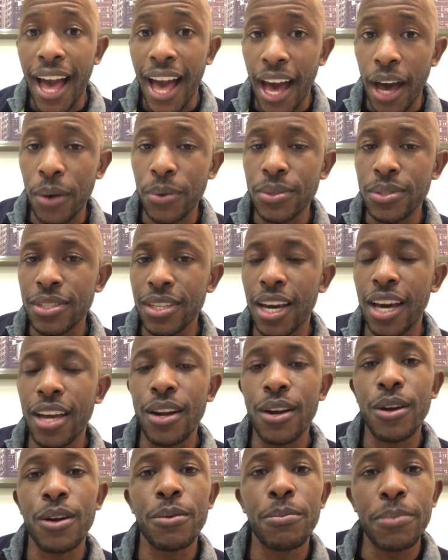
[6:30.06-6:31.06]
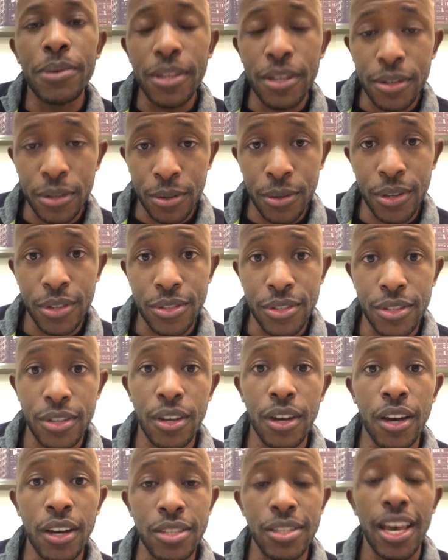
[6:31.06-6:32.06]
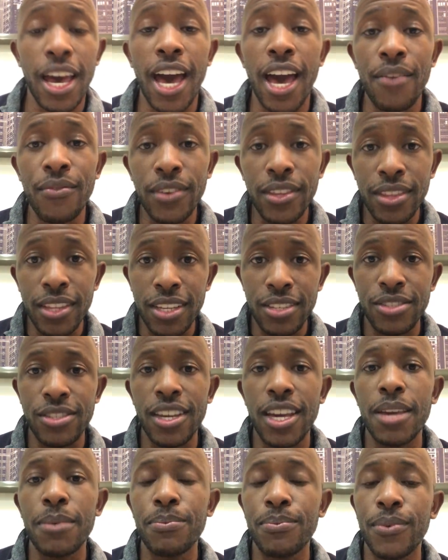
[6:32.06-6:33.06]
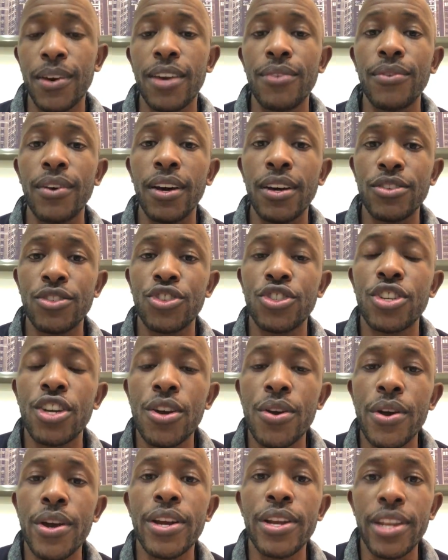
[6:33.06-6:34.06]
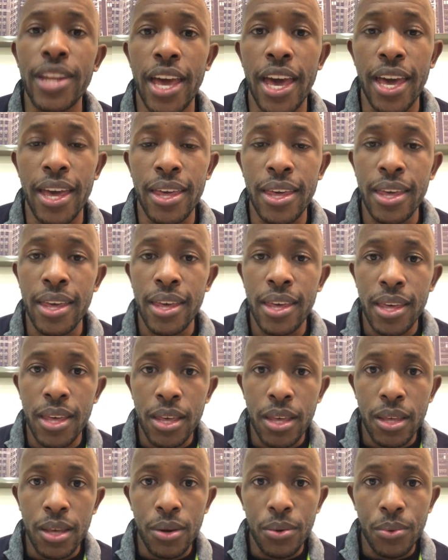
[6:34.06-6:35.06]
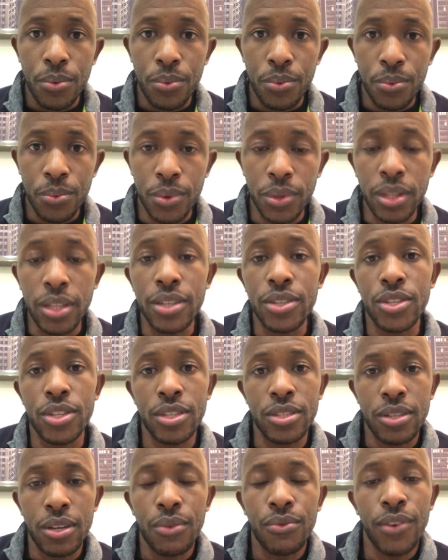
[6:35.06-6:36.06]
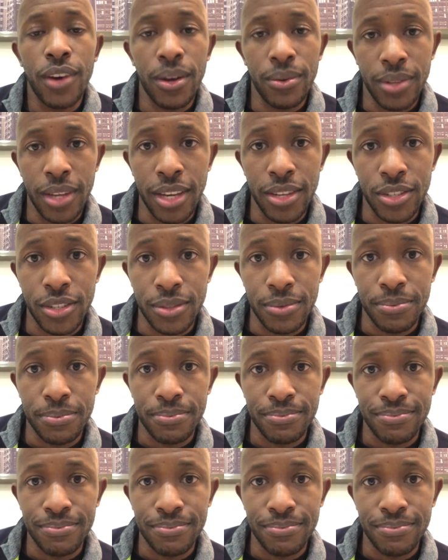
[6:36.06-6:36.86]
Outside of her being a Christian, us having the same faith, us sharing that religious foundation.